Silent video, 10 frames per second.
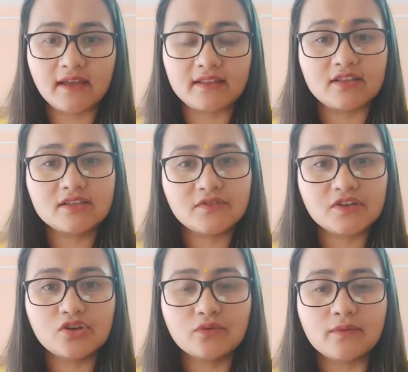and this
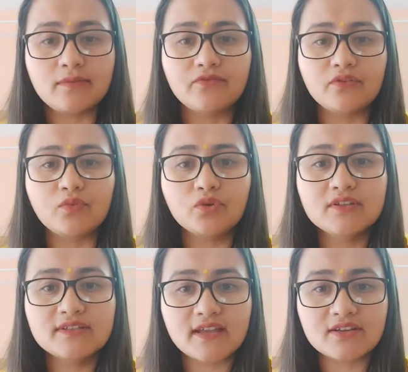video will be for both
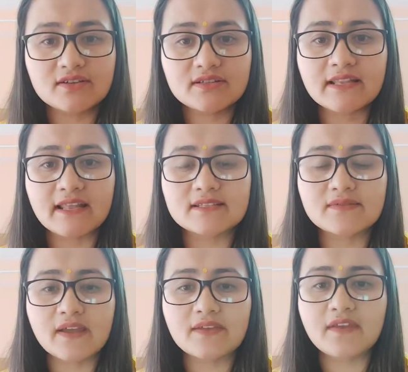the sections class
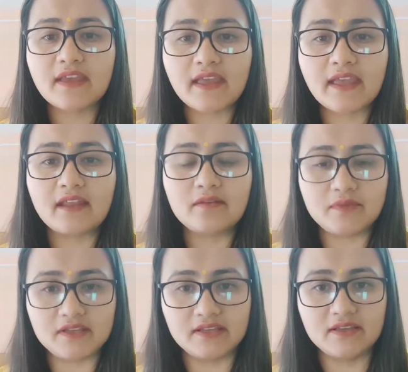5A and
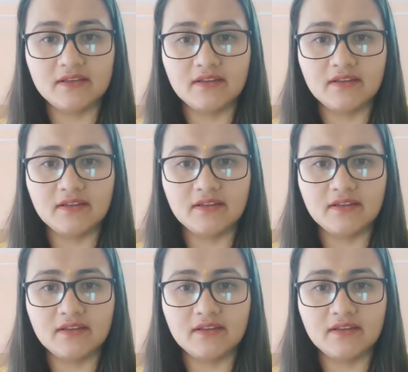B.